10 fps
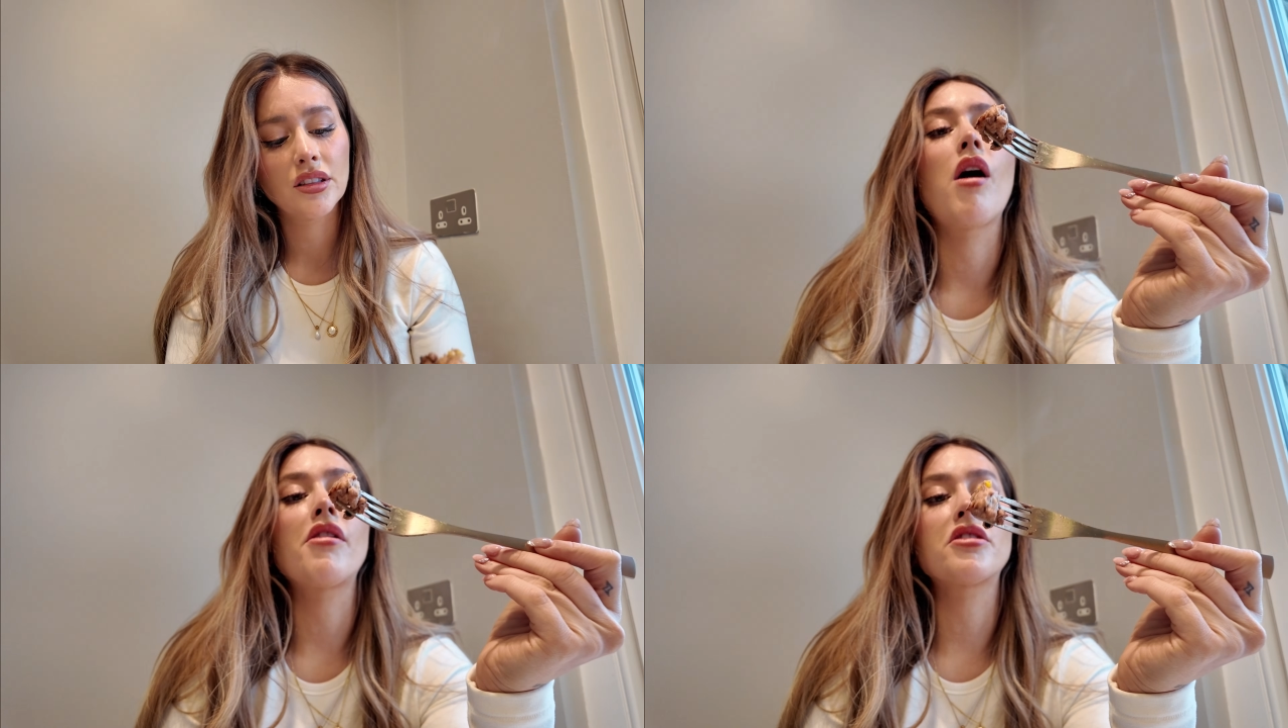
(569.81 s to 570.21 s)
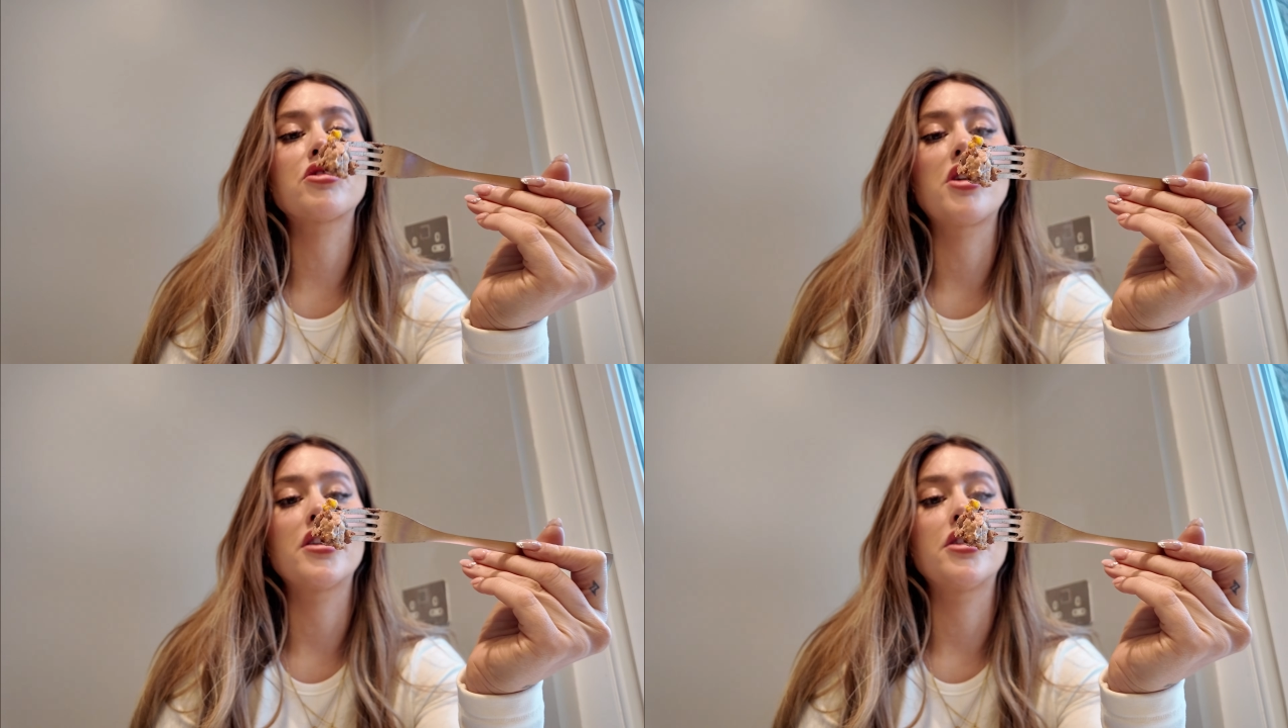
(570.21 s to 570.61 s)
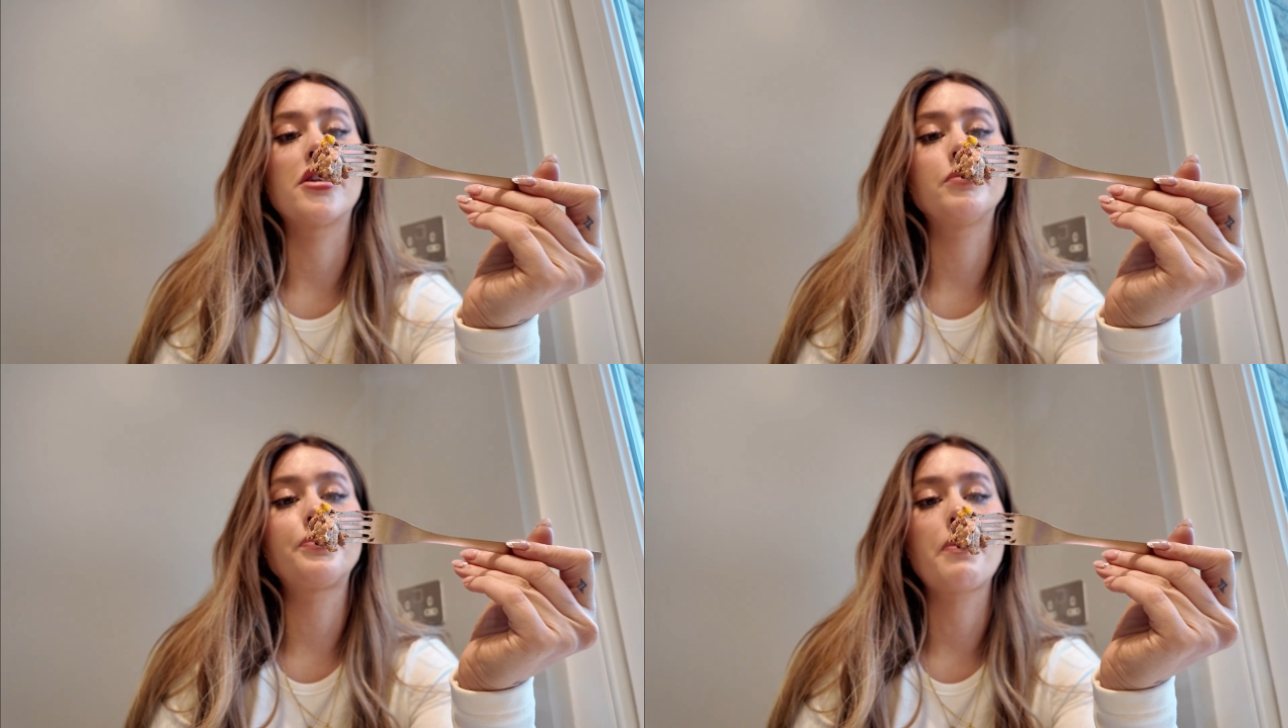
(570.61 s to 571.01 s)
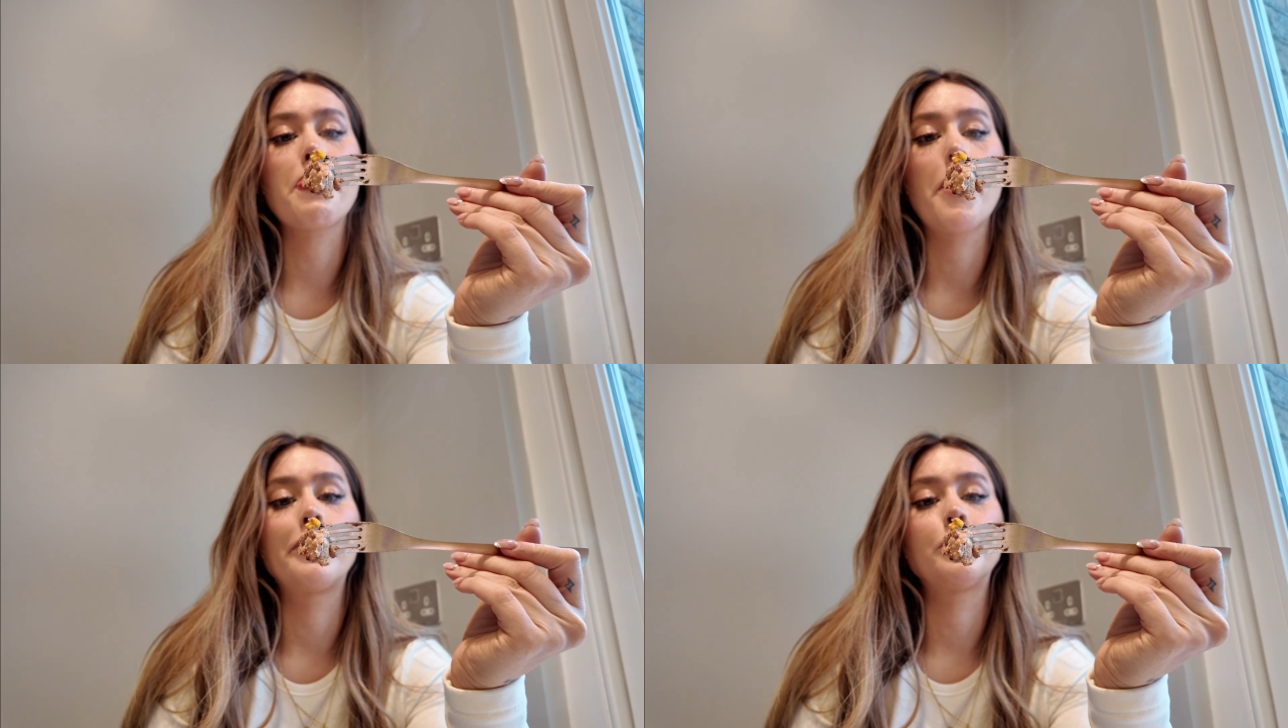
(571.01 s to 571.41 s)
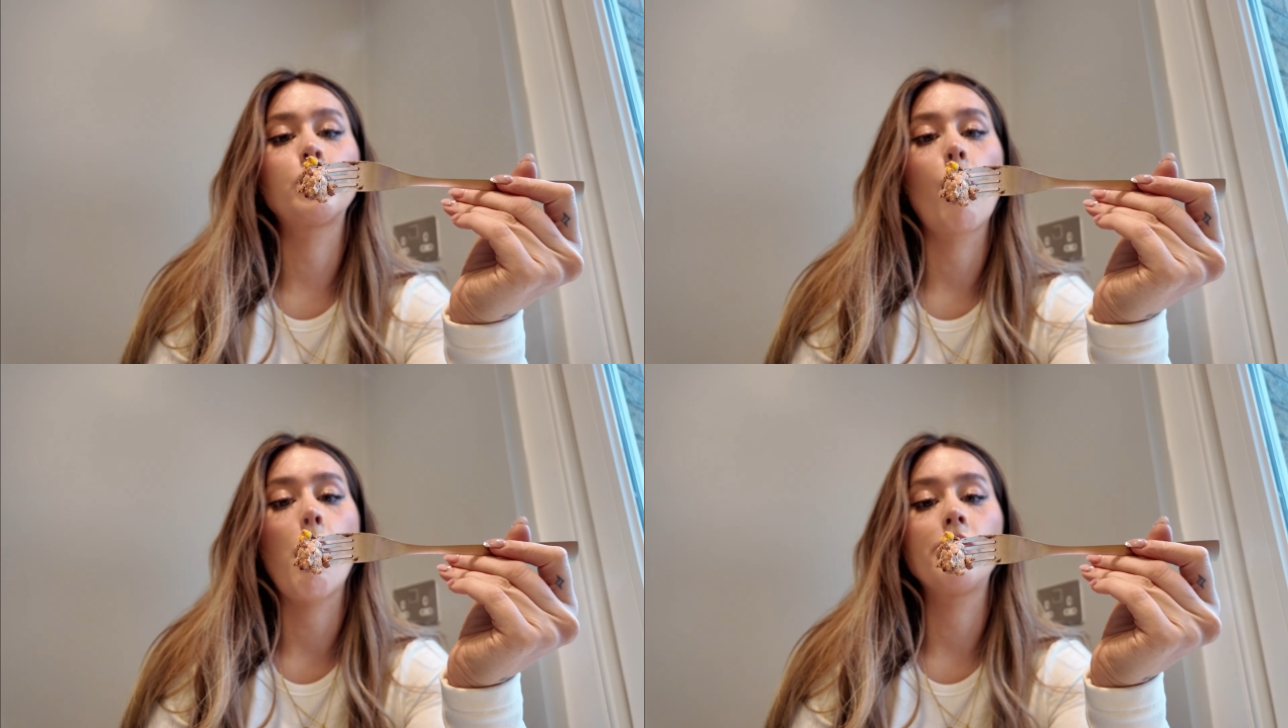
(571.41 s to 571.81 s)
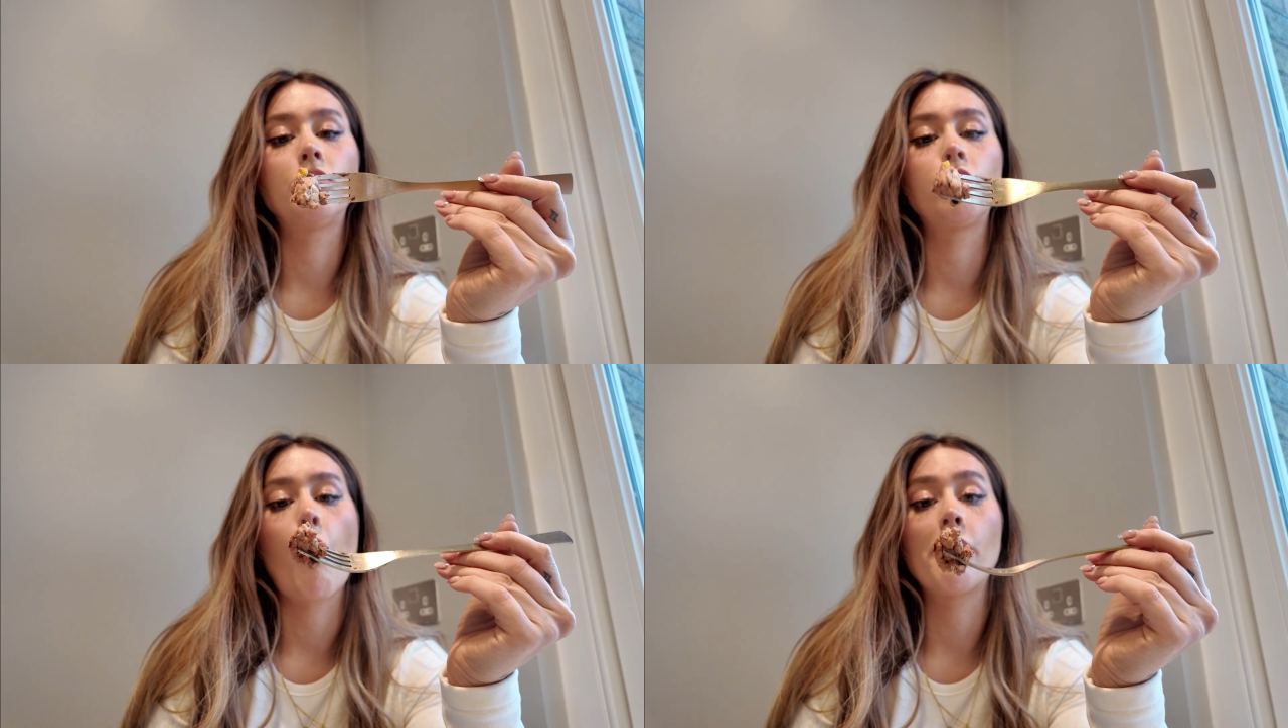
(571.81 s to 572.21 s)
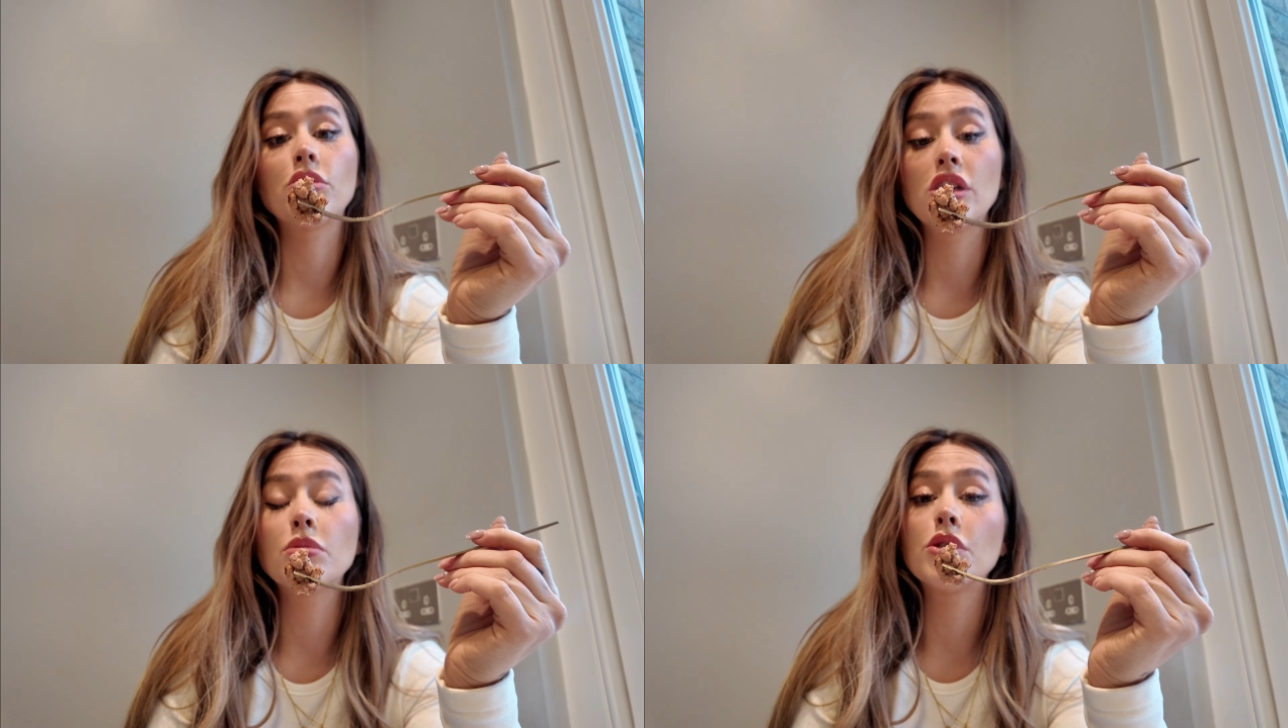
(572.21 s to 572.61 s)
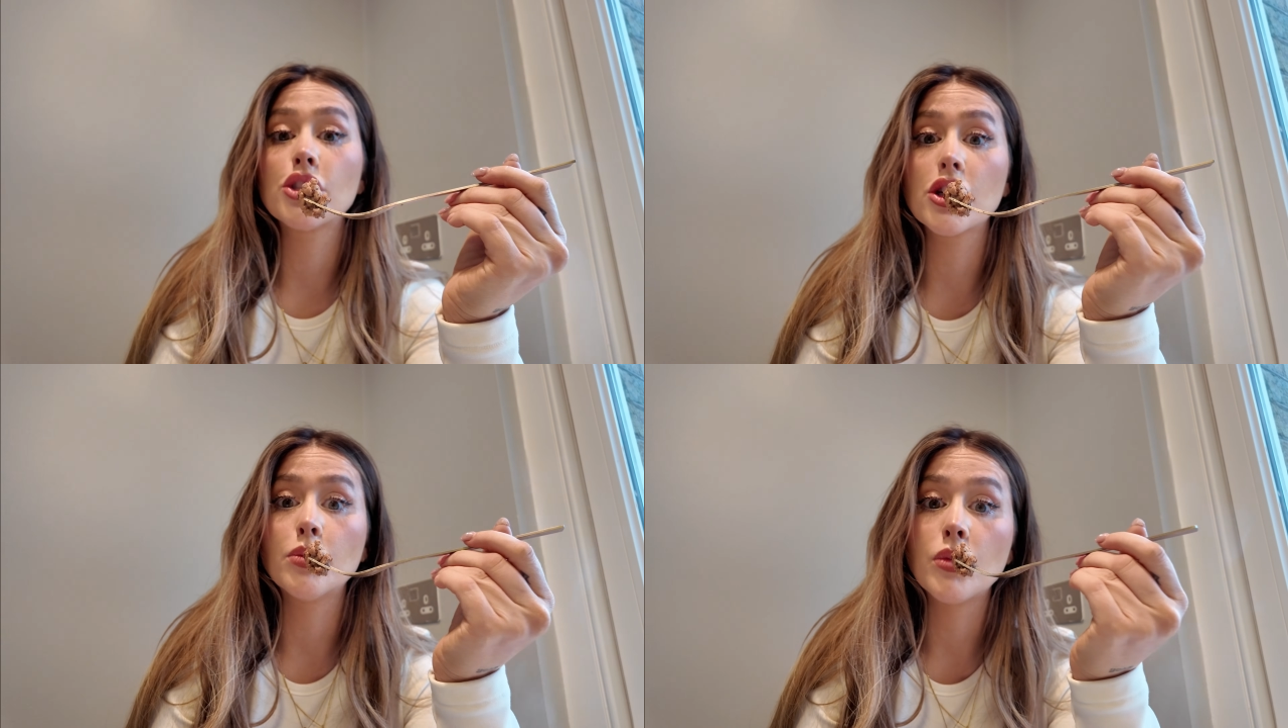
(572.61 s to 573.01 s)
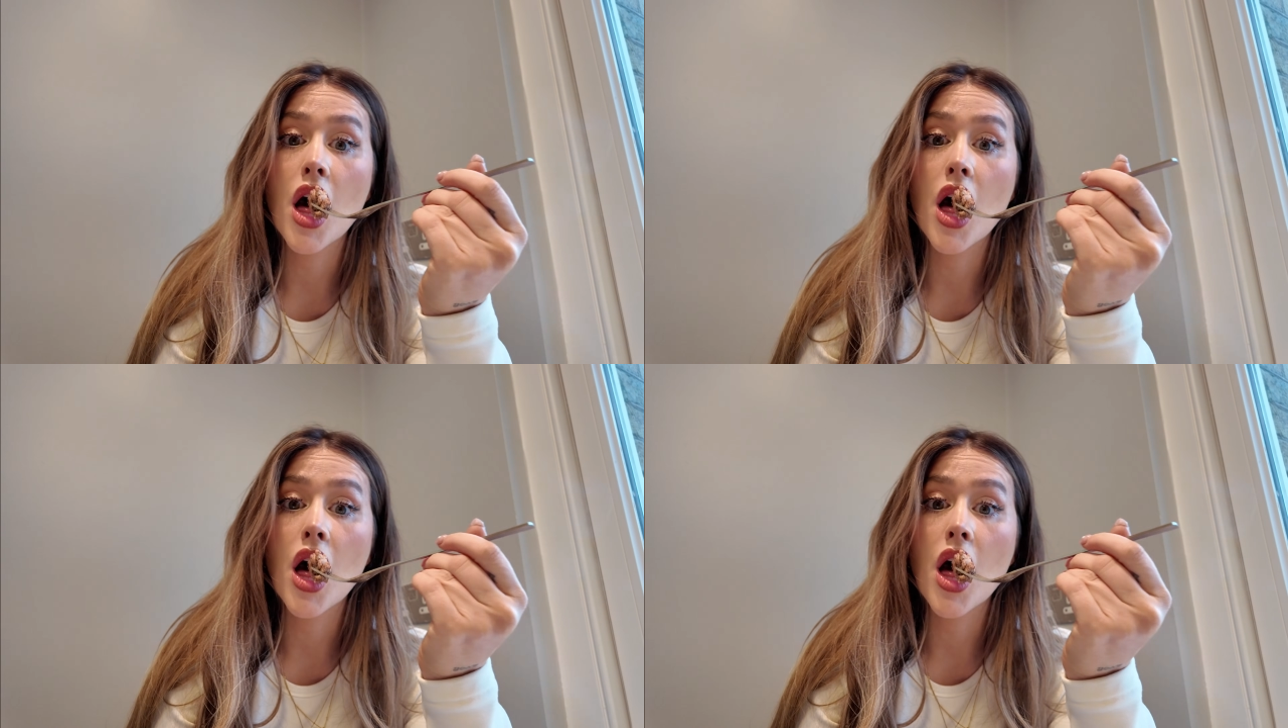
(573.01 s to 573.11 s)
unexciting. It tastes pretty good.